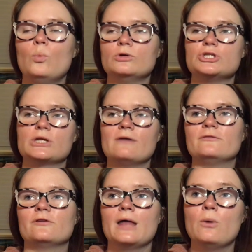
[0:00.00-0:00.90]
which the cover
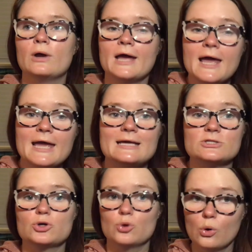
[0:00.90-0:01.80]
for that one
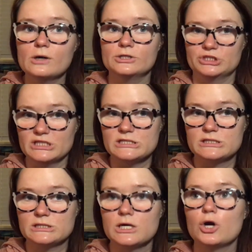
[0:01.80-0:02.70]
is
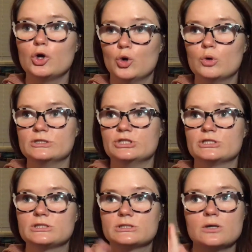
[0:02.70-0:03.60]
gorgeous
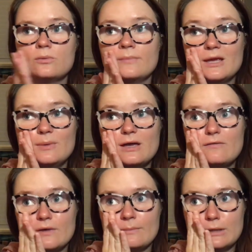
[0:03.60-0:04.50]
gorgeous so maybe
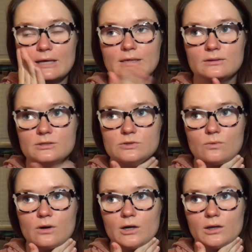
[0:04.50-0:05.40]
if i'm liking this
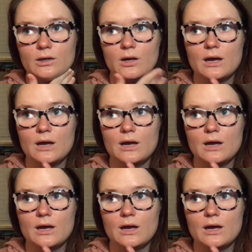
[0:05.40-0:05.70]
one